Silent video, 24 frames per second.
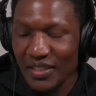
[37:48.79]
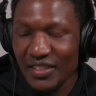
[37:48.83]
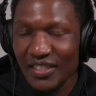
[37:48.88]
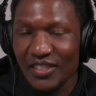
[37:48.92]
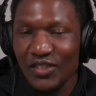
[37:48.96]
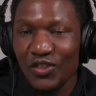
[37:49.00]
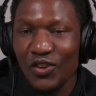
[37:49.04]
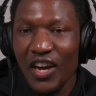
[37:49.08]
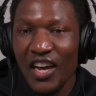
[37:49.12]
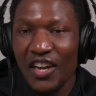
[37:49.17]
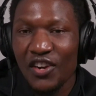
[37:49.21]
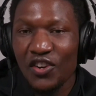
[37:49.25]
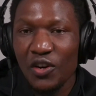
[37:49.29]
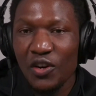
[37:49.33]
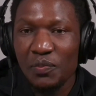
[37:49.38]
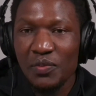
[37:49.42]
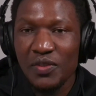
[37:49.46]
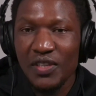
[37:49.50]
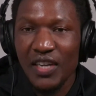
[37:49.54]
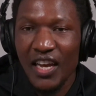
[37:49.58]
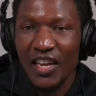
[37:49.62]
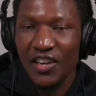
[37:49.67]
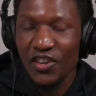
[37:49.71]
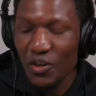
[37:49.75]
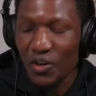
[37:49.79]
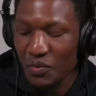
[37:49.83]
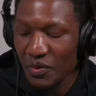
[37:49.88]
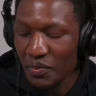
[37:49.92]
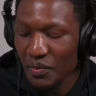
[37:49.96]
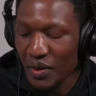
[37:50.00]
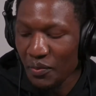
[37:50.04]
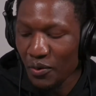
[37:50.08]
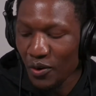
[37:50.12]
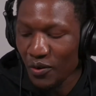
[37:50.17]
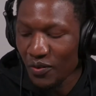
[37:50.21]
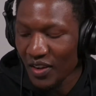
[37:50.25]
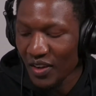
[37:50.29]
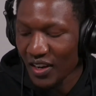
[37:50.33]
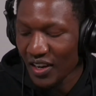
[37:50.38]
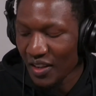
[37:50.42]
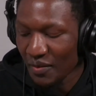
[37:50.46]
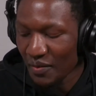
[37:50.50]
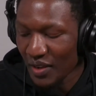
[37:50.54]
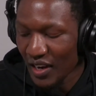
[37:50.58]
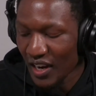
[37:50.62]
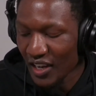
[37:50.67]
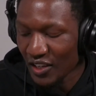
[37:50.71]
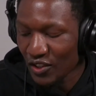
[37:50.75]
So I dropped my profile
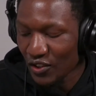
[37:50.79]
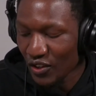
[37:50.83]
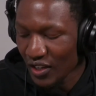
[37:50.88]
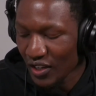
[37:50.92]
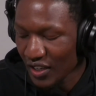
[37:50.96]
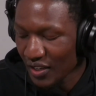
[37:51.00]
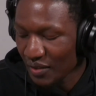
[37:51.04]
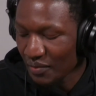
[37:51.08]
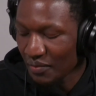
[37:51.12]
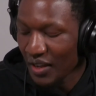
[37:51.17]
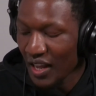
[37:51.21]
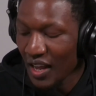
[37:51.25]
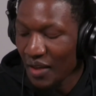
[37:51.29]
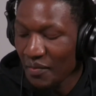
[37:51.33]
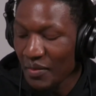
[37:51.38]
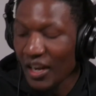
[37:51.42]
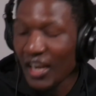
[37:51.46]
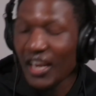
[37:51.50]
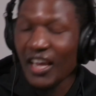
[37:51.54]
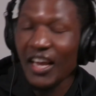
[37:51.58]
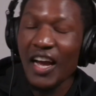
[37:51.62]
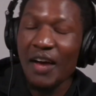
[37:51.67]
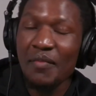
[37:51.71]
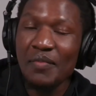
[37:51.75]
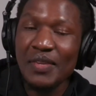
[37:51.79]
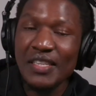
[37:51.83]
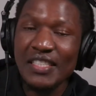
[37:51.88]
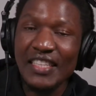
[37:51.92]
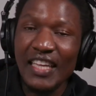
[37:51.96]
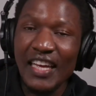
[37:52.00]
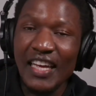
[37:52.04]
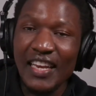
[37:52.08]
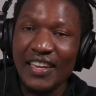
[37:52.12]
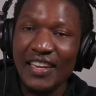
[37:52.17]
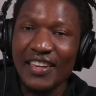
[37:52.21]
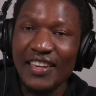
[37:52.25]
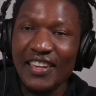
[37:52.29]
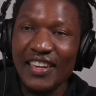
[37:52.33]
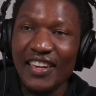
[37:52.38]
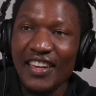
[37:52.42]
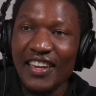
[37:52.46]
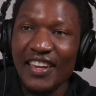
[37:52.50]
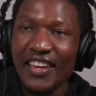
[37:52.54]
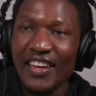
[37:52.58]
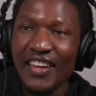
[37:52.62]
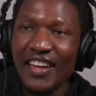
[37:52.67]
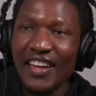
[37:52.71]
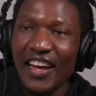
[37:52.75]
email. I told him, I mean, like, I'm in Stirling.
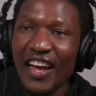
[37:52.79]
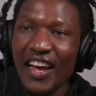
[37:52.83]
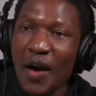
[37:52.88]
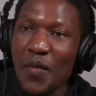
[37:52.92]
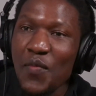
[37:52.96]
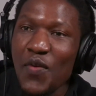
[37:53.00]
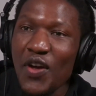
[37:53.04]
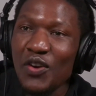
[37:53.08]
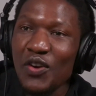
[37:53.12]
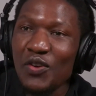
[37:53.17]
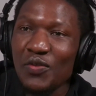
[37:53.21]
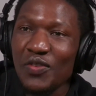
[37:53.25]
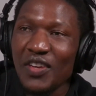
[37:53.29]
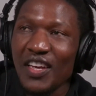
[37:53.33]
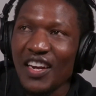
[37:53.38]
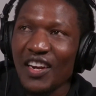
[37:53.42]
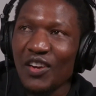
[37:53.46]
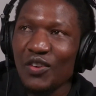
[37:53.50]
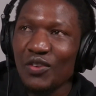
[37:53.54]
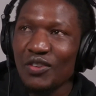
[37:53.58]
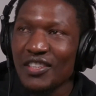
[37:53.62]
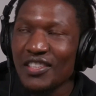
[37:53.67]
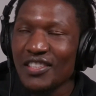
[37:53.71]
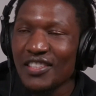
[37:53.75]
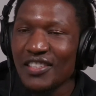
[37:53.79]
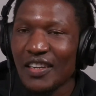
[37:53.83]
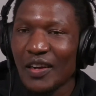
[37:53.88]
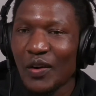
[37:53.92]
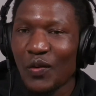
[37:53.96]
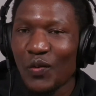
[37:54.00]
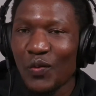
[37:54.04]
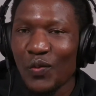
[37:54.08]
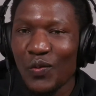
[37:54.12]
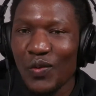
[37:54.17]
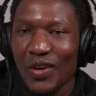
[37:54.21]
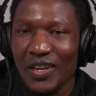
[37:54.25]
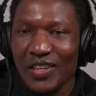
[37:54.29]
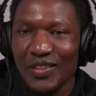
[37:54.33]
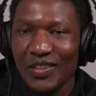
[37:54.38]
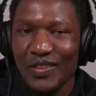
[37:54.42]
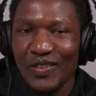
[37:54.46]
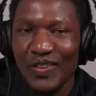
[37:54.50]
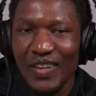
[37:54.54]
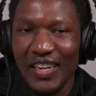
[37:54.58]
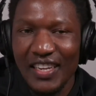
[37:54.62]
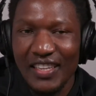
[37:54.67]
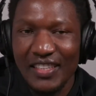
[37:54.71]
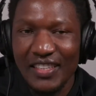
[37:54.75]
I'm trying to figure out what to do
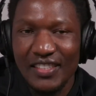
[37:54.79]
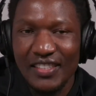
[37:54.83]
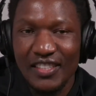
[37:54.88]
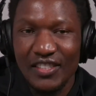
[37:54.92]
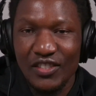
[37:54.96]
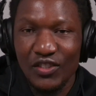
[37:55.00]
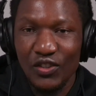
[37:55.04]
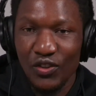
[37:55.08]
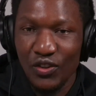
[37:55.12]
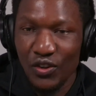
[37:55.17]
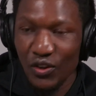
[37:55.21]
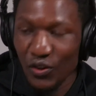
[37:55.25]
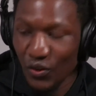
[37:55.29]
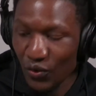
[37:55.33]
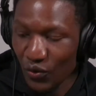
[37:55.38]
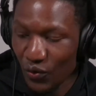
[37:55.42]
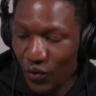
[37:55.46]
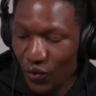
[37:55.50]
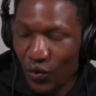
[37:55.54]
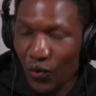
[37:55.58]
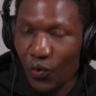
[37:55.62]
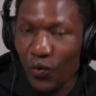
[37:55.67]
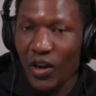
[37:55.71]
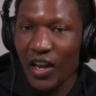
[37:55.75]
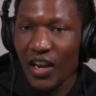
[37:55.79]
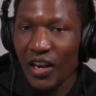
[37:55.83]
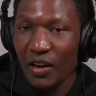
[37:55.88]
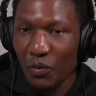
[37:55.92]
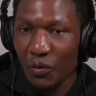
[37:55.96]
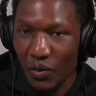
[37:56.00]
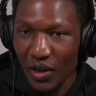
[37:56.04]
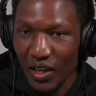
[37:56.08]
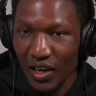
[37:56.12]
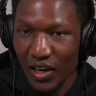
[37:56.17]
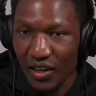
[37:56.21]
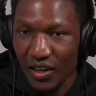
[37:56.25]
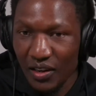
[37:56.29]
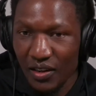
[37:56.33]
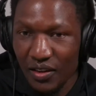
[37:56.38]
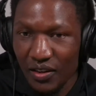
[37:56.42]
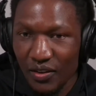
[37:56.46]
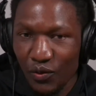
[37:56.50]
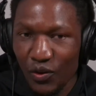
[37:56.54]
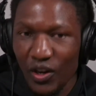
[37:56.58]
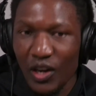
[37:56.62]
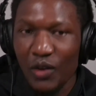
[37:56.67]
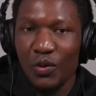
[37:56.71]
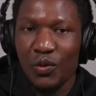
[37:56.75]
next. So while
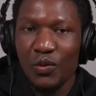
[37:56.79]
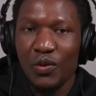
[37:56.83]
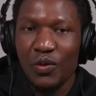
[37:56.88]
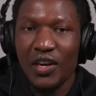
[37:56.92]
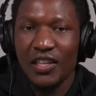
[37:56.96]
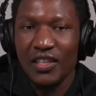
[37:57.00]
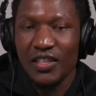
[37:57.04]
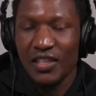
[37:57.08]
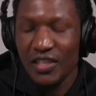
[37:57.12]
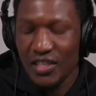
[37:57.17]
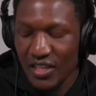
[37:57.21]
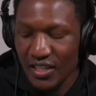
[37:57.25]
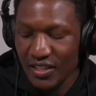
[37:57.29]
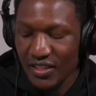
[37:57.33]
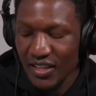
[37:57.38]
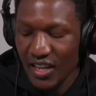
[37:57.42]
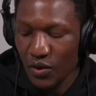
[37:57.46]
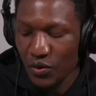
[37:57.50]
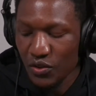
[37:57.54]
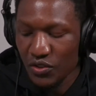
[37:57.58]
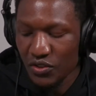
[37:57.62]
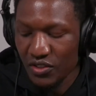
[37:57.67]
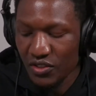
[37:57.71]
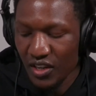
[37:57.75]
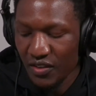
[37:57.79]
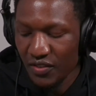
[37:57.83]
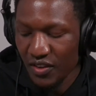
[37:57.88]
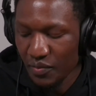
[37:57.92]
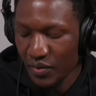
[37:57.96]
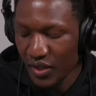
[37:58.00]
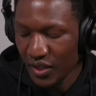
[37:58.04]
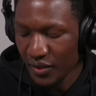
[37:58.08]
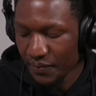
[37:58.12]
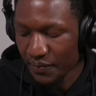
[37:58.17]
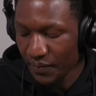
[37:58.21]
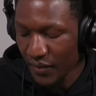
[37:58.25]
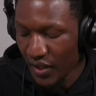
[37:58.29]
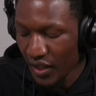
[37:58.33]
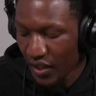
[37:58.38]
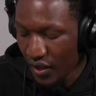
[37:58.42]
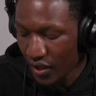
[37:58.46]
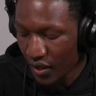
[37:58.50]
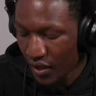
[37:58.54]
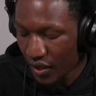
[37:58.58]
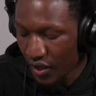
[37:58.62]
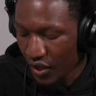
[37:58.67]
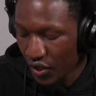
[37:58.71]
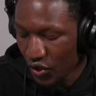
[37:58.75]
we were, this guy was driving me
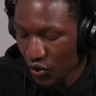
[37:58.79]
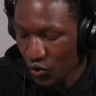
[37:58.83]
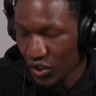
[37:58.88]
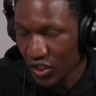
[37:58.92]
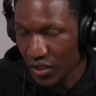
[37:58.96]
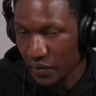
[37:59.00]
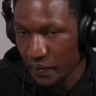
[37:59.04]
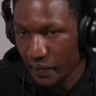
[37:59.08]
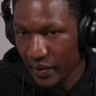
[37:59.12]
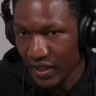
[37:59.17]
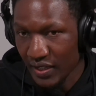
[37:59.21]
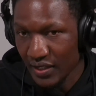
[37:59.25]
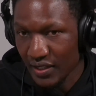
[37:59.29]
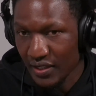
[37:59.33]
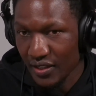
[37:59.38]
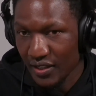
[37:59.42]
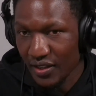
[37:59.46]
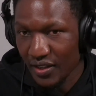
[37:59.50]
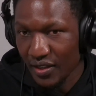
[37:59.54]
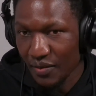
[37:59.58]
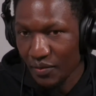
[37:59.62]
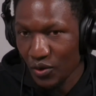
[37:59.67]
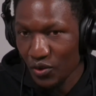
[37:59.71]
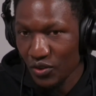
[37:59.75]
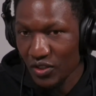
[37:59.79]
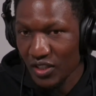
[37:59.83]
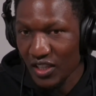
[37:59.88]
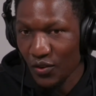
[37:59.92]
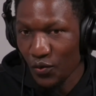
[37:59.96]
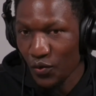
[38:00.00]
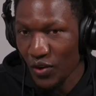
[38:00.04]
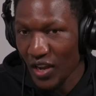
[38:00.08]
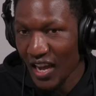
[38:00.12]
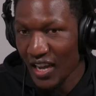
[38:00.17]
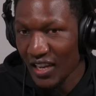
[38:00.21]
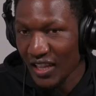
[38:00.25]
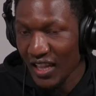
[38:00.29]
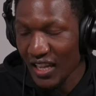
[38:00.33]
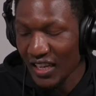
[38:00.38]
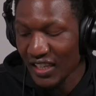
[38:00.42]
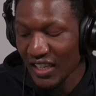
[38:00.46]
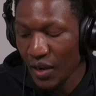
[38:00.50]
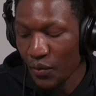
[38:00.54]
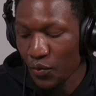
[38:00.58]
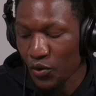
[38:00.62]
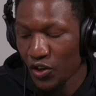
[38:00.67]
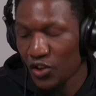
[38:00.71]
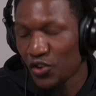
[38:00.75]
to his place, because at that time
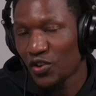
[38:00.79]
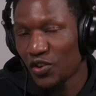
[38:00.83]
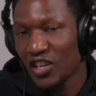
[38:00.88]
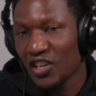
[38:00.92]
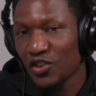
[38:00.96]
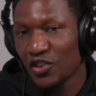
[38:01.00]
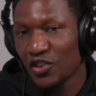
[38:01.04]
we had already not